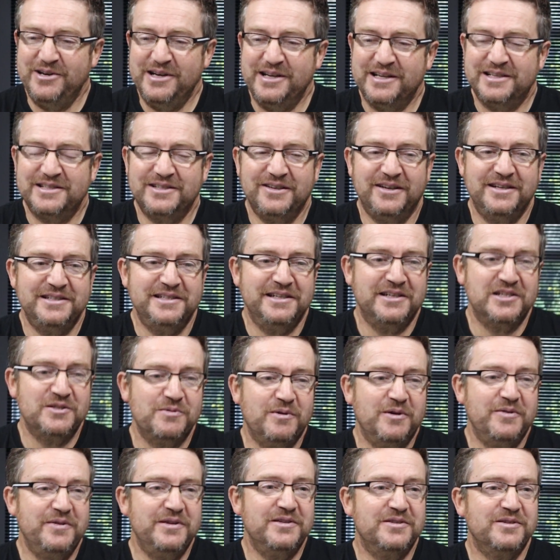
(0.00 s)
Really exciting as
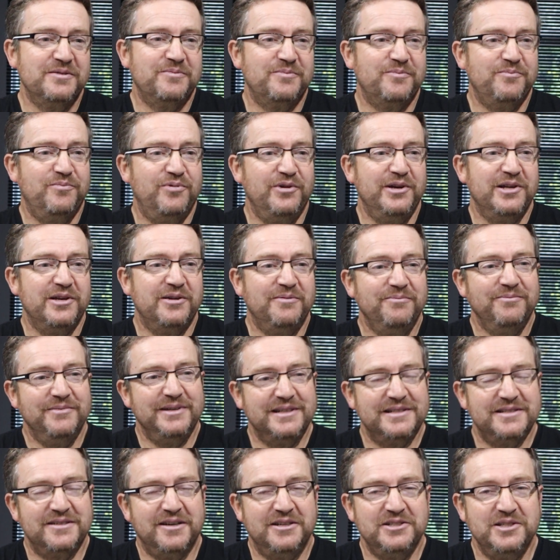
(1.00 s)
well, these are pretty
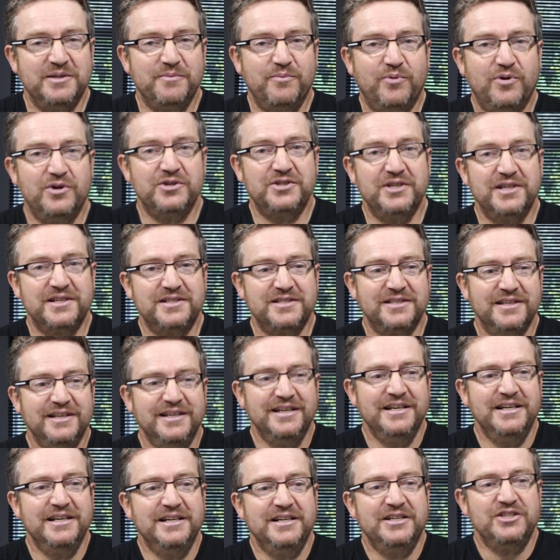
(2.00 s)
exciting projects.
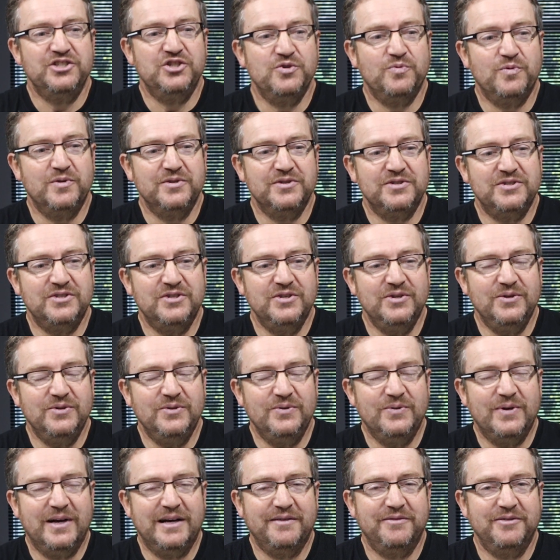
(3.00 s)
Do you want
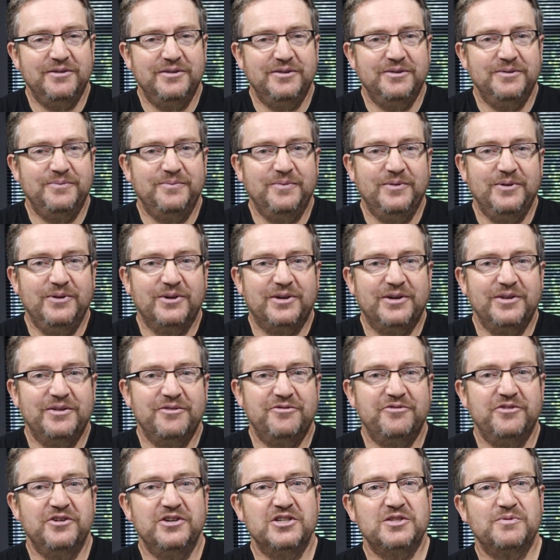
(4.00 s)
to have a look at the
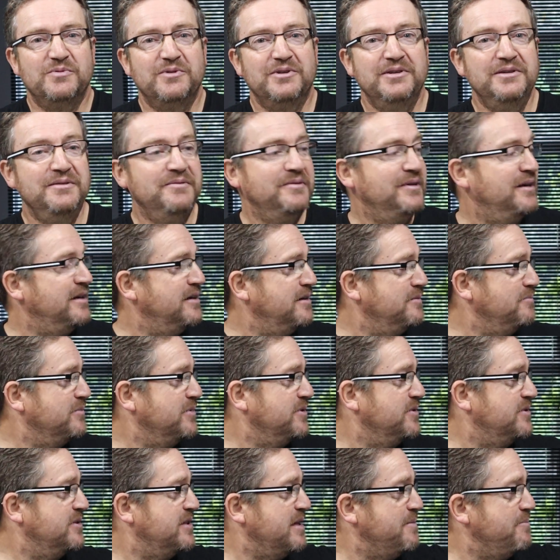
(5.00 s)
first one? Um,
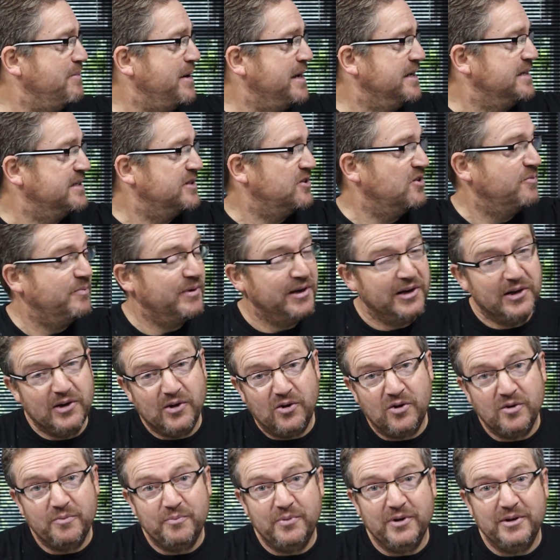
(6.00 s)
they may still be a
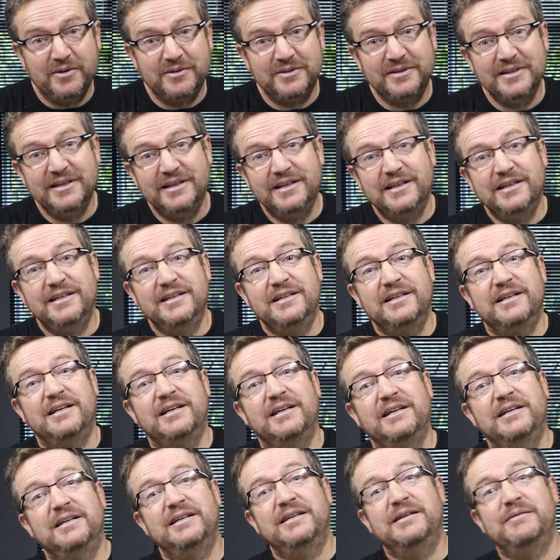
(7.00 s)
lock but
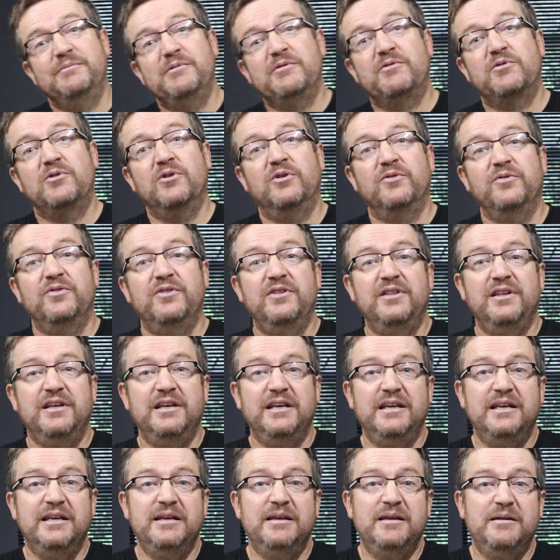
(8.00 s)
uh, we've got
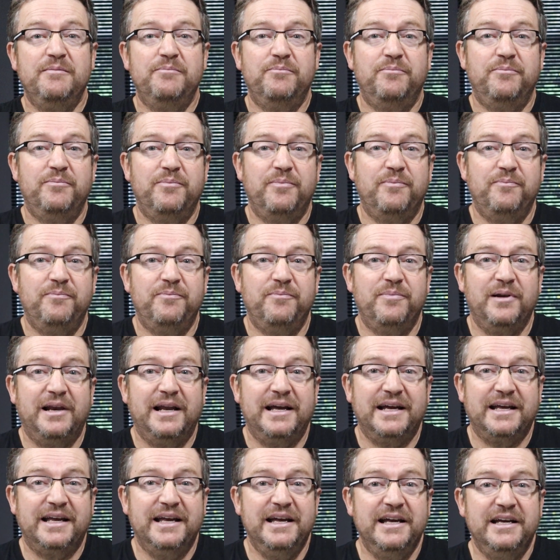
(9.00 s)
the
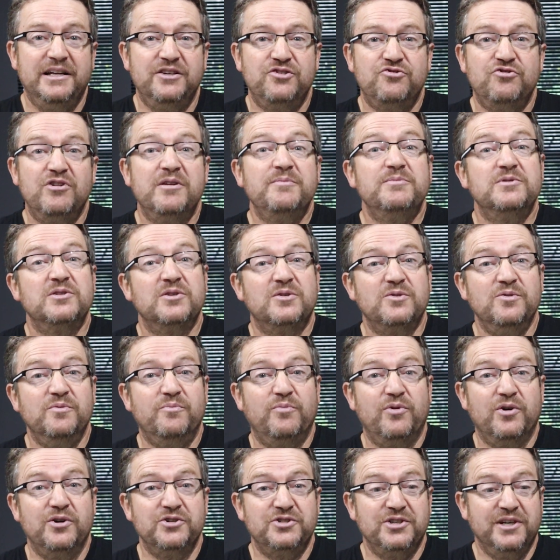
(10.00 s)
Black Head Dreamsicle
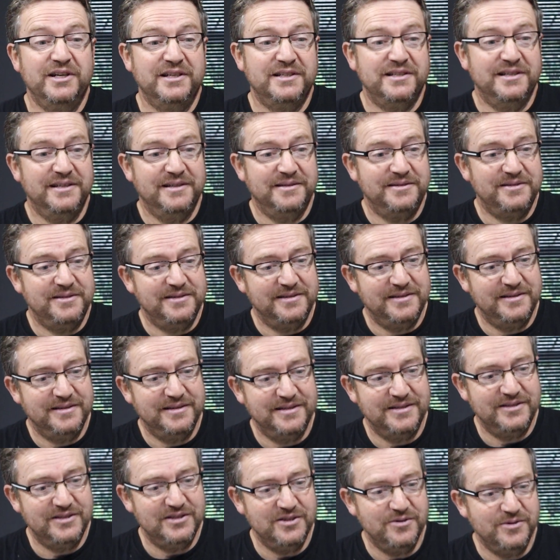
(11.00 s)
Project.
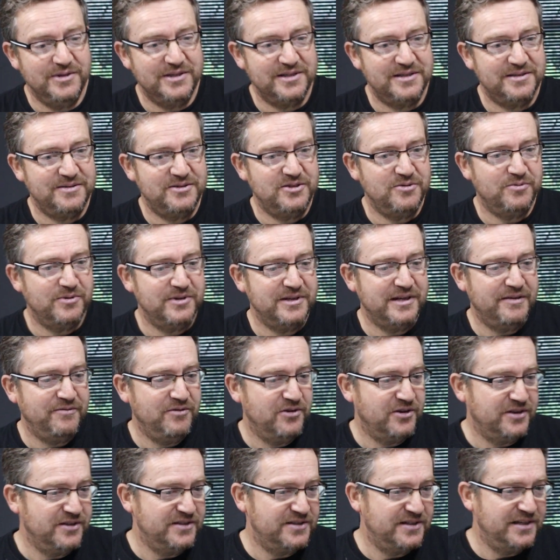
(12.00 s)
Zeus. Zeus. Do you want to have a
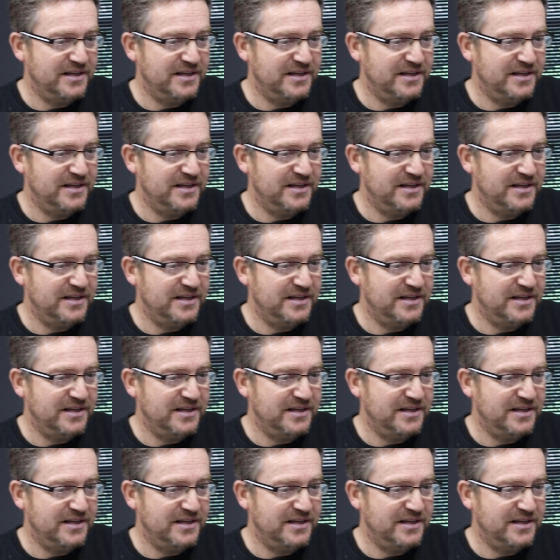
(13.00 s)
look and